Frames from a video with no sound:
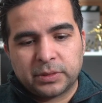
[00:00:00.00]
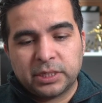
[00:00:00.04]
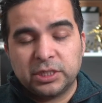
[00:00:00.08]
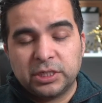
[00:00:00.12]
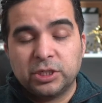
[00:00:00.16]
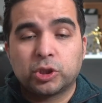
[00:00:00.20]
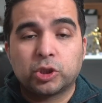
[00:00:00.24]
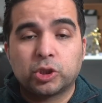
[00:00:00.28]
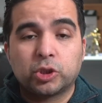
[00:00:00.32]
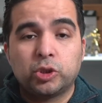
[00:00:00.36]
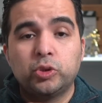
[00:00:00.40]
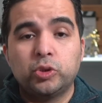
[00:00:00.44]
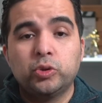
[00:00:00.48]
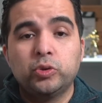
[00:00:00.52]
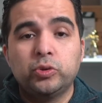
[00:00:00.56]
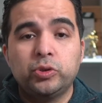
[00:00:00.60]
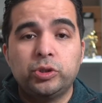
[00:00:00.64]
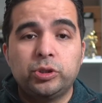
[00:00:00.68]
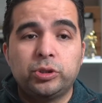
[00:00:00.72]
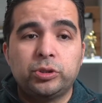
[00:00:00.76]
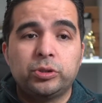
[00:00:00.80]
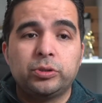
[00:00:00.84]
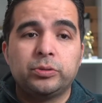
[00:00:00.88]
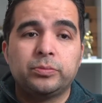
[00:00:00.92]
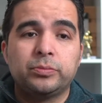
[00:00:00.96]

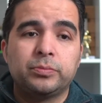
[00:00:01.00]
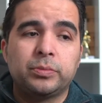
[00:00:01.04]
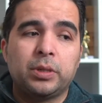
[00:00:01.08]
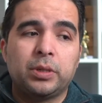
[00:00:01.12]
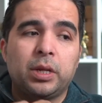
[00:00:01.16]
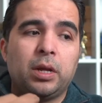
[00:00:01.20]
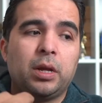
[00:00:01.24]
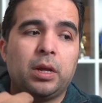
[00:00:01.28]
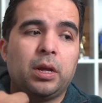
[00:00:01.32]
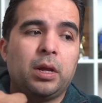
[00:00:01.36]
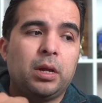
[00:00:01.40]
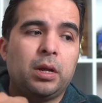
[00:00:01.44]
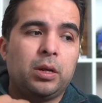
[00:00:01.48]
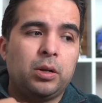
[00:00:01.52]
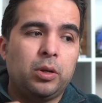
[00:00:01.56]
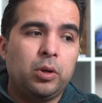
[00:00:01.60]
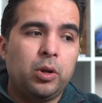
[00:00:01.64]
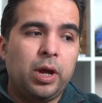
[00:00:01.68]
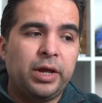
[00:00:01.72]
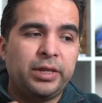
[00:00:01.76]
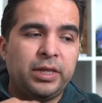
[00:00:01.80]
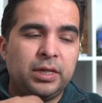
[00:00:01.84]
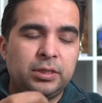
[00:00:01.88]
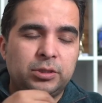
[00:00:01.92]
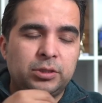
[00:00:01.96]
screws. No,
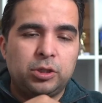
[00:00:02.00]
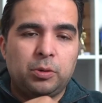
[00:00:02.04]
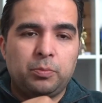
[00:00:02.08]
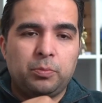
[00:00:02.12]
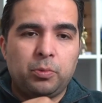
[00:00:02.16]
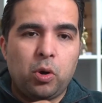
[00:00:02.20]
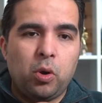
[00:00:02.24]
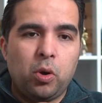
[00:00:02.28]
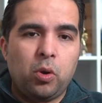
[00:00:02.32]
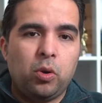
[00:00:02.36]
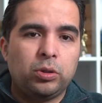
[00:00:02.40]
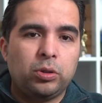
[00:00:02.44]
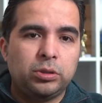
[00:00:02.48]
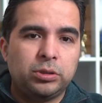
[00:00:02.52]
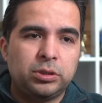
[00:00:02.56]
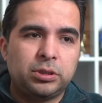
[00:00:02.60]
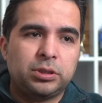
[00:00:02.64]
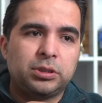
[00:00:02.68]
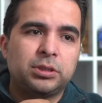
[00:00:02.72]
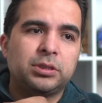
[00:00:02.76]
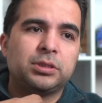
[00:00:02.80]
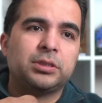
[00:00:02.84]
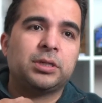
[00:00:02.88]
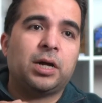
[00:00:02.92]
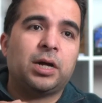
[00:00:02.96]
I did some
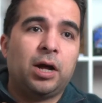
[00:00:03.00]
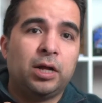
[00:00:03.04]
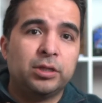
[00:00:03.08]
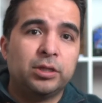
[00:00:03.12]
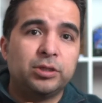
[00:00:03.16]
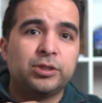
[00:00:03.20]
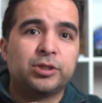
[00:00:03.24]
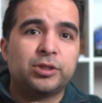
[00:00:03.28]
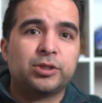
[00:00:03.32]
holes on the